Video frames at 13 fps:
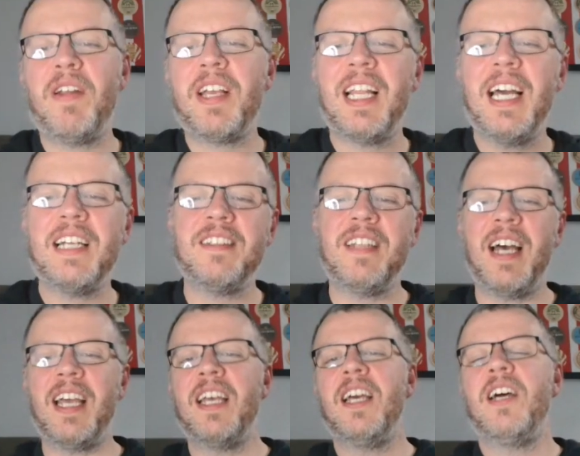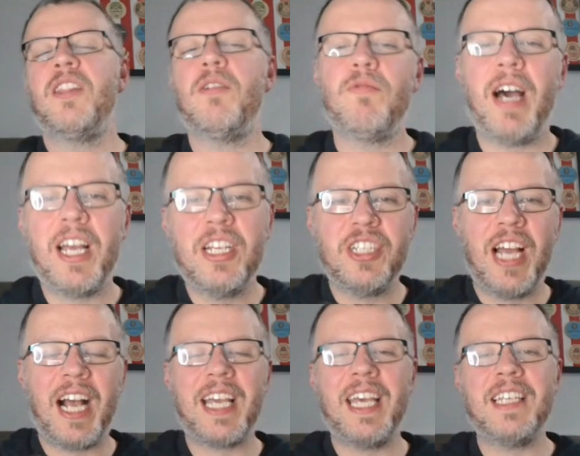clear today that Ryan
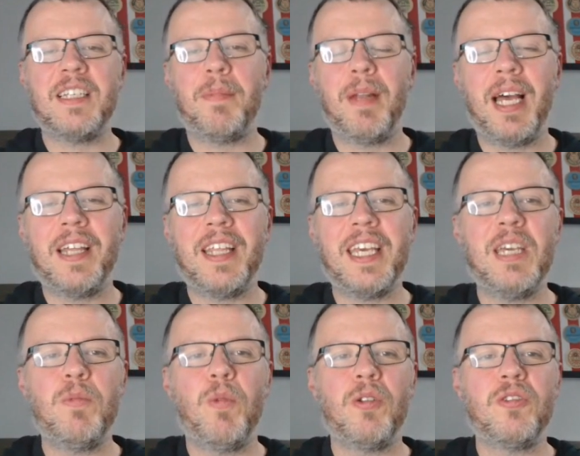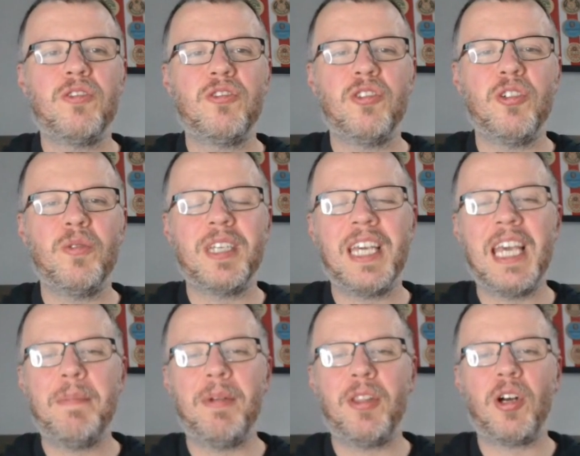Jack is a player that he wants to
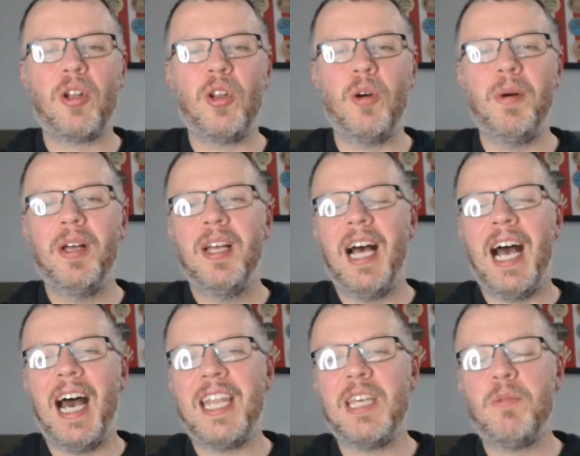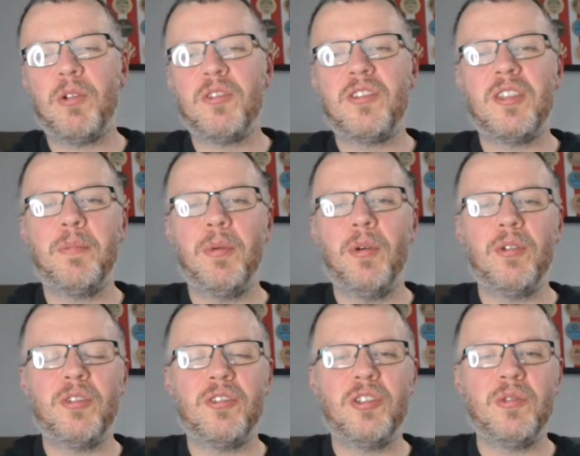keep at the club and he wants the
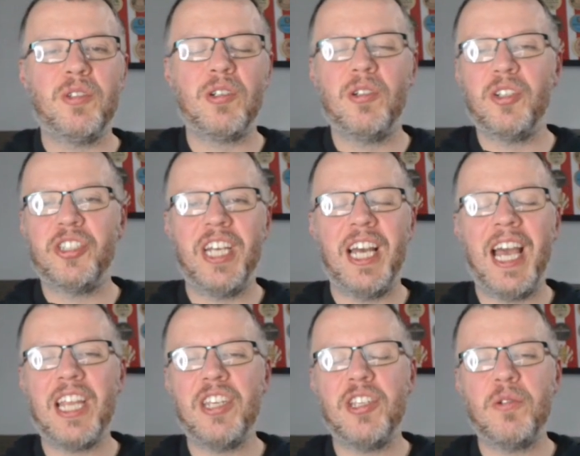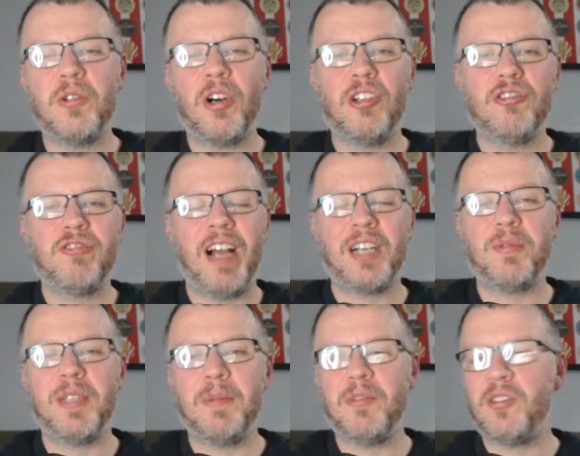board to negotiate a new contract
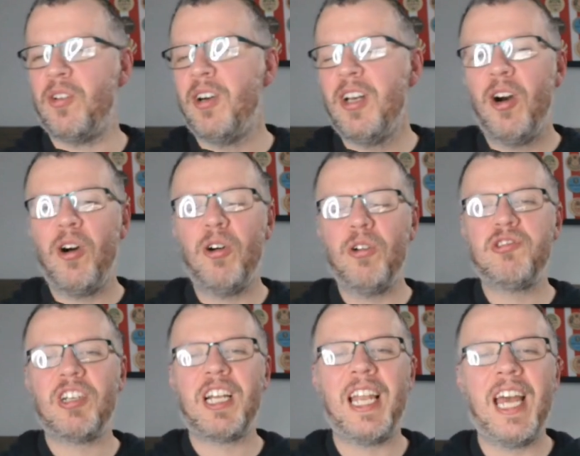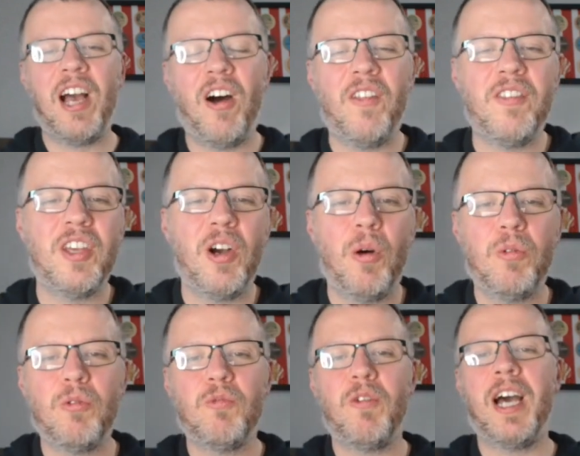with him. So ultra clear on the
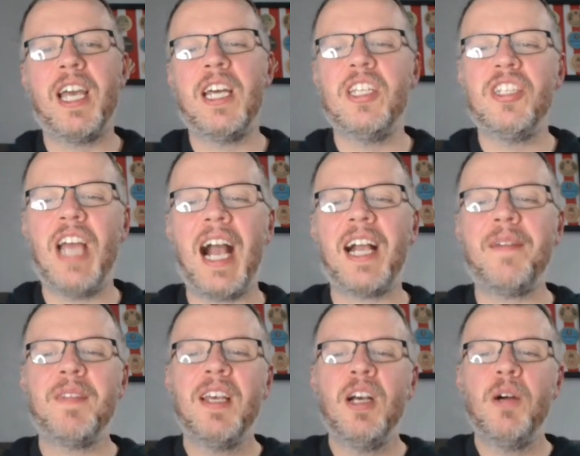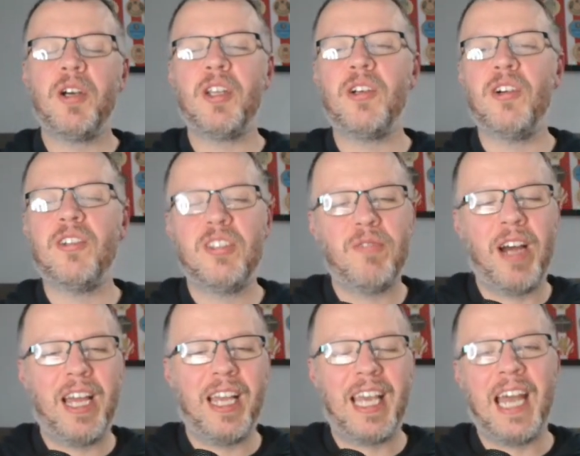old Ryan Jack. We're going to go to
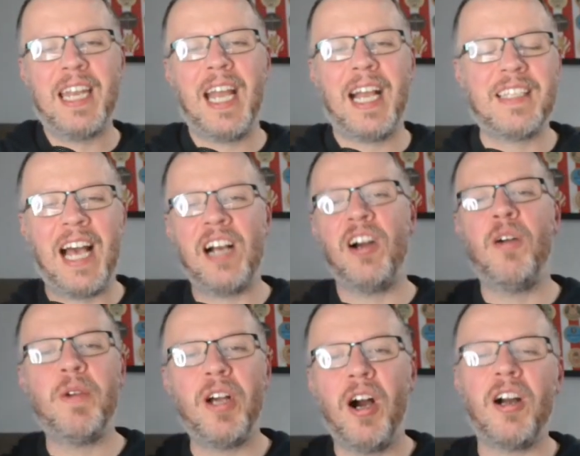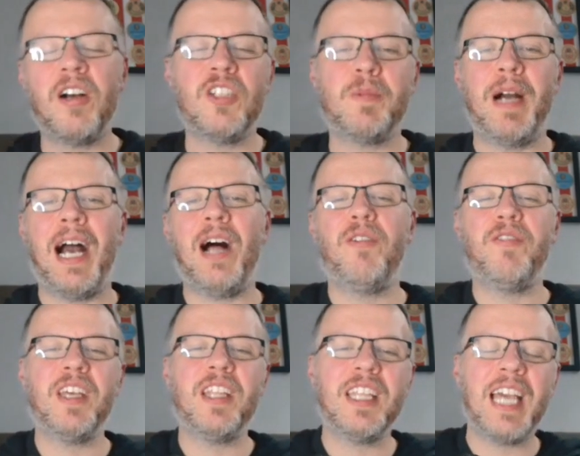Ryan Kent next. Hang on, we are going to talk about
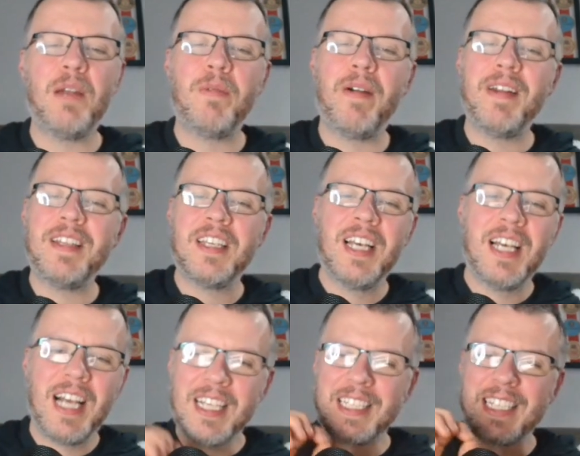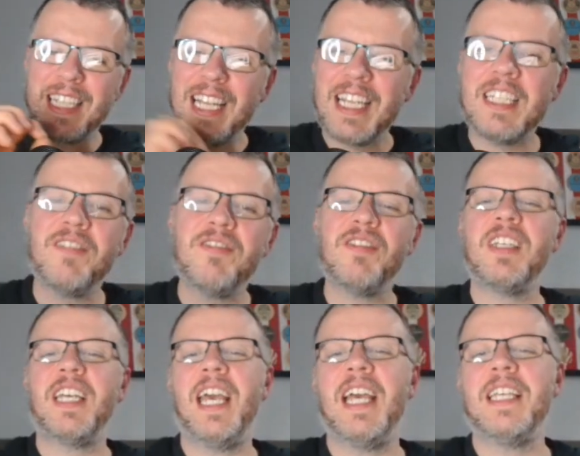Alfie at the end, where it is a slightly different
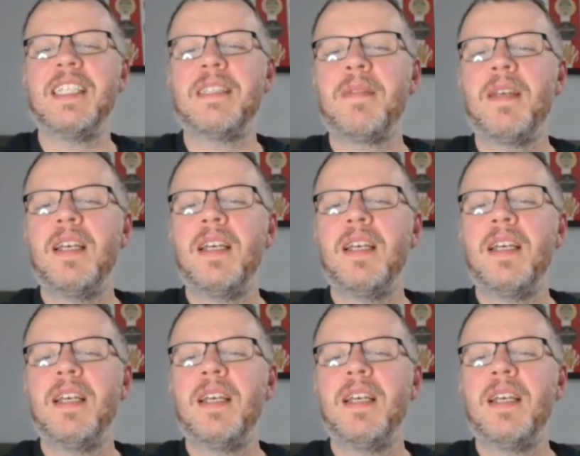case.